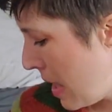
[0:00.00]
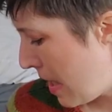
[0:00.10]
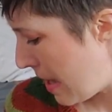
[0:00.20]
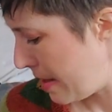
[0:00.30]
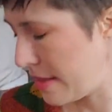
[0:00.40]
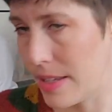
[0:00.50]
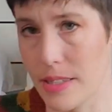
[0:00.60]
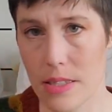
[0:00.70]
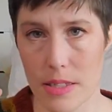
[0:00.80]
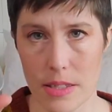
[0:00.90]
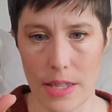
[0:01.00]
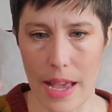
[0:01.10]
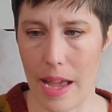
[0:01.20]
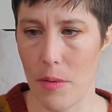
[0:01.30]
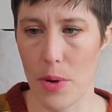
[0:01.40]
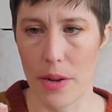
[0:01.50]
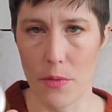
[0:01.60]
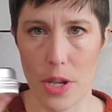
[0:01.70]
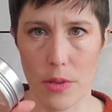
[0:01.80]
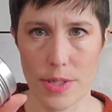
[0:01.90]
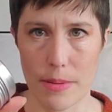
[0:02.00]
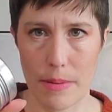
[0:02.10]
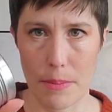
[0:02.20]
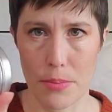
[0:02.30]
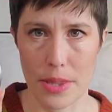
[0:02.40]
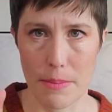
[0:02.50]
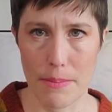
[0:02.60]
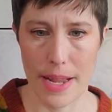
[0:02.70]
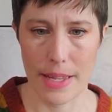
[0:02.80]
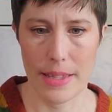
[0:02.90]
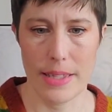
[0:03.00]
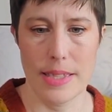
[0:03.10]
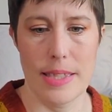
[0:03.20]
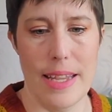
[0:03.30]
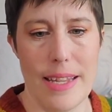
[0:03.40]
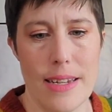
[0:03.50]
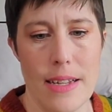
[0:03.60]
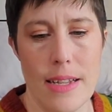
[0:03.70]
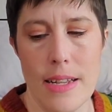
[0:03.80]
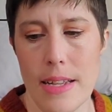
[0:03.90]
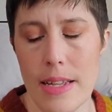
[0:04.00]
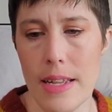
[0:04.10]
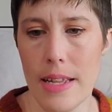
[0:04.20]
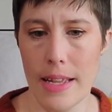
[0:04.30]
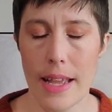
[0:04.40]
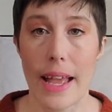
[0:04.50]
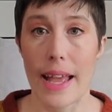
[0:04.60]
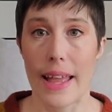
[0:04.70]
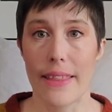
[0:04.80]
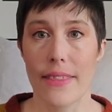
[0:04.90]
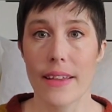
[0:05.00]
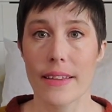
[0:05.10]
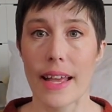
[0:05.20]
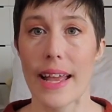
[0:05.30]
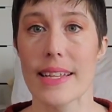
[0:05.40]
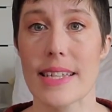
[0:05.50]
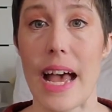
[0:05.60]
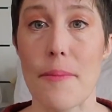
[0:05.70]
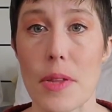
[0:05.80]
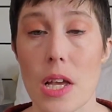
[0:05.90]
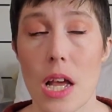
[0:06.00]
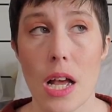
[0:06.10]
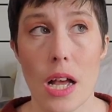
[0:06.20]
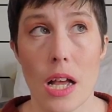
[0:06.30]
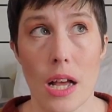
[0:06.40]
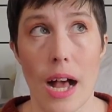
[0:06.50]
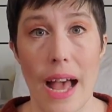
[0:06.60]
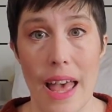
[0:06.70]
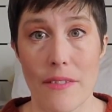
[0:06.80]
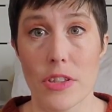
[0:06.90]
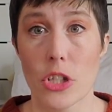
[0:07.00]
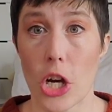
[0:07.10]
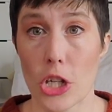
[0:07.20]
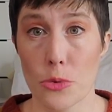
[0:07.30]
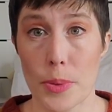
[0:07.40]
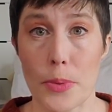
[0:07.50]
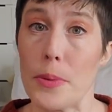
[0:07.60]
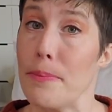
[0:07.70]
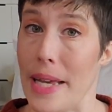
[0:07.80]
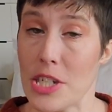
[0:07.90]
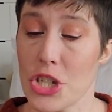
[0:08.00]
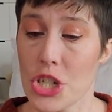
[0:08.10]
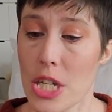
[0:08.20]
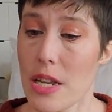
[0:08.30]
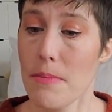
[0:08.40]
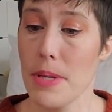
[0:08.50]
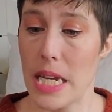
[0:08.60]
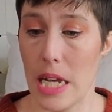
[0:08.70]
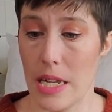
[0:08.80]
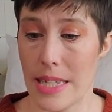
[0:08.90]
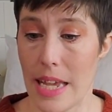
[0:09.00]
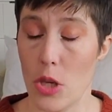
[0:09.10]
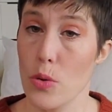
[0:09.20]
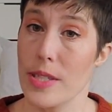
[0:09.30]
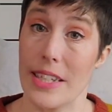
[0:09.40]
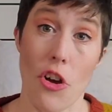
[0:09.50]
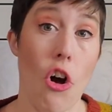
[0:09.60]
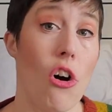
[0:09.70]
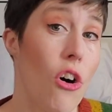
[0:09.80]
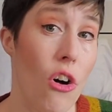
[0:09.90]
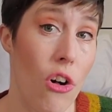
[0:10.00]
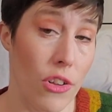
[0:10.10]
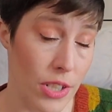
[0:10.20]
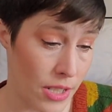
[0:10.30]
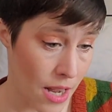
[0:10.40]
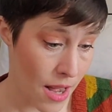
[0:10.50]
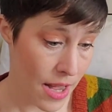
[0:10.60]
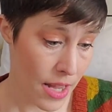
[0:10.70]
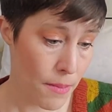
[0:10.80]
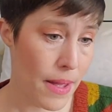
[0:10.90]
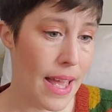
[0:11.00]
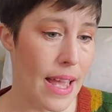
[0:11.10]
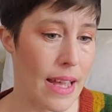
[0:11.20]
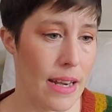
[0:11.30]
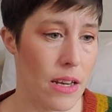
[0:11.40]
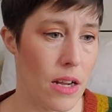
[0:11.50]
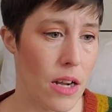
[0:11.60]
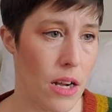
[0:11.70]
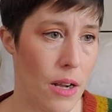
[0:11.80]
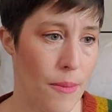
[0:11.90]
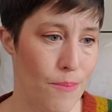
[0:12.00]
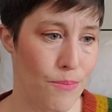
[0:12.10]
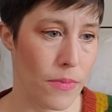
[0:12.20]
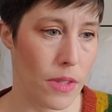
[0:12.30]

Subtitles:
And this, yeah, whenever I use them, I put them back in its tin, and that is that. I have an honorable mention because I use it all the time, and